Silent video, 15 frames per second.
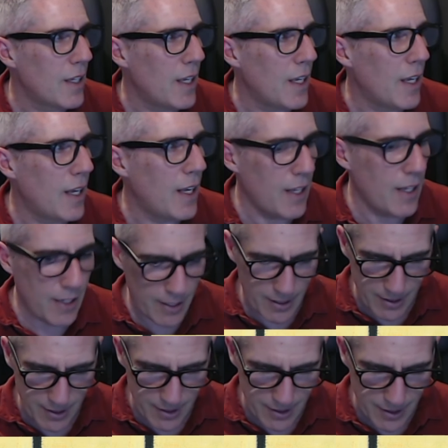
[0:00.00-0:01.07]

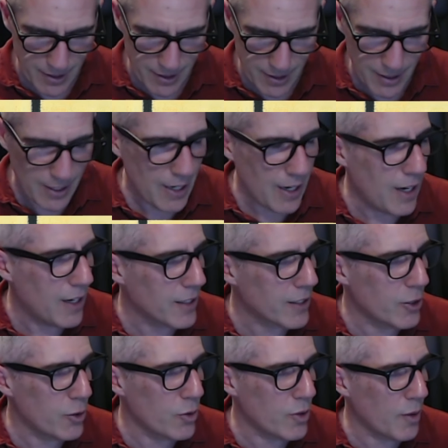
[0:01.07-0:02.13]
and I'm going
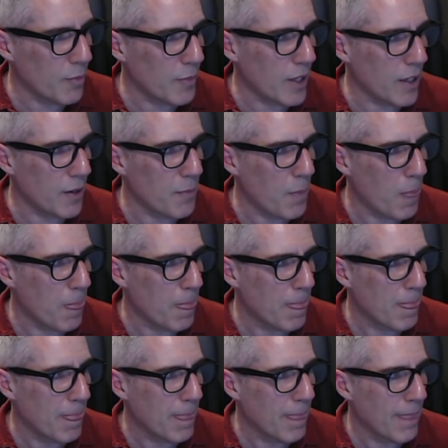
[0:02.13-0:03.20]
to do something
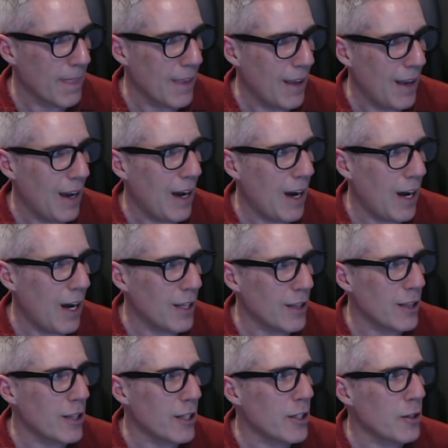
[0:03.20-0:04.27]
a
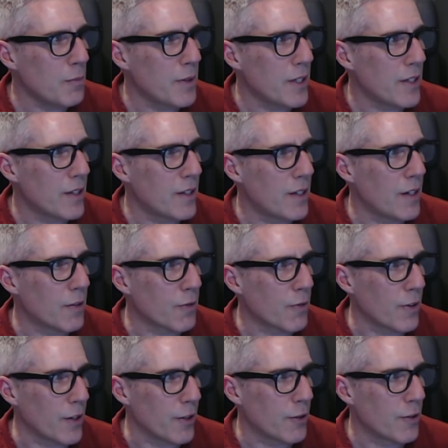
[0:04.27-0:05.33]
little bit
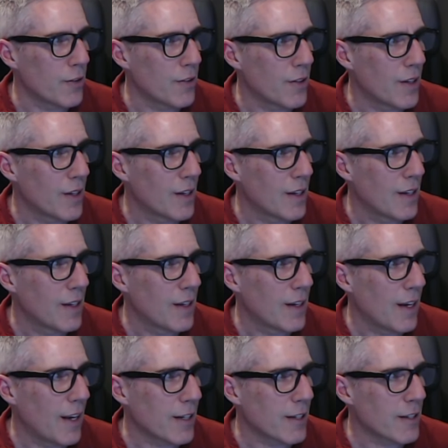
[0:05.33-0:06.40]
different.
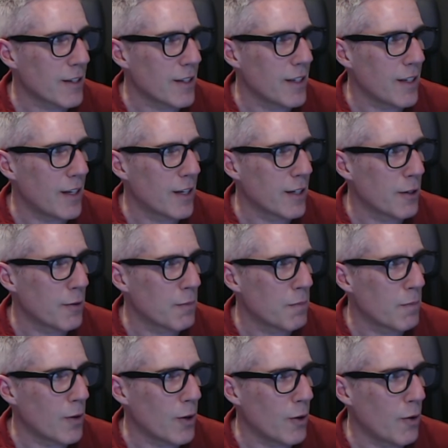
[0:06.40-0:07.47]
Actually, I'm going to
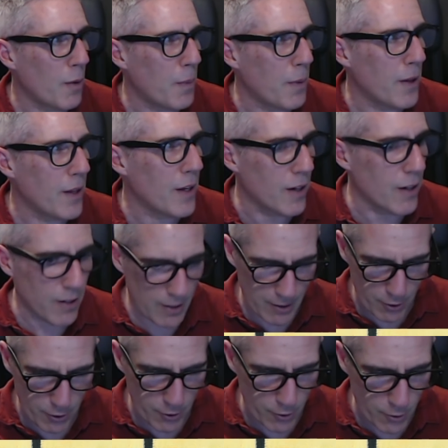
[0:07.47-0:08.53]
go up here
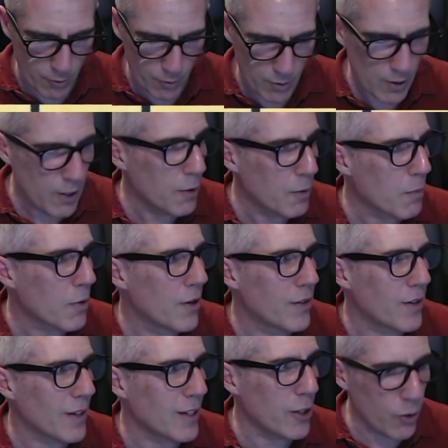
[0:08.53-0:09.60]
and do print.
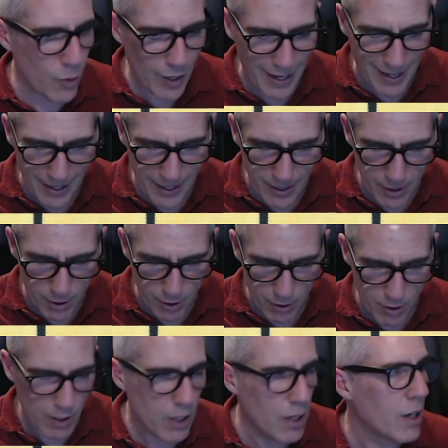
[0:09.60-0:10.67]
I'm going to do a
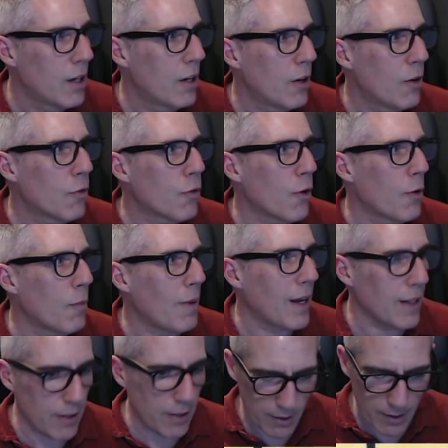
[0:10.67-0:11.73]
header for my
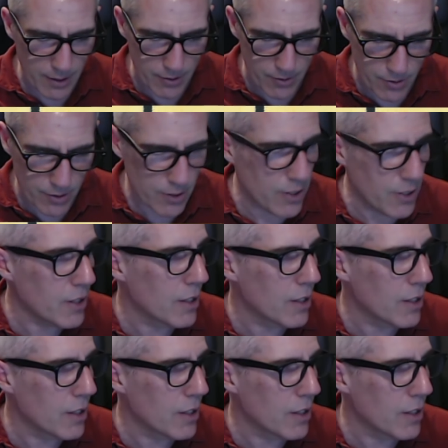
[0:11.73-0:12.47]
list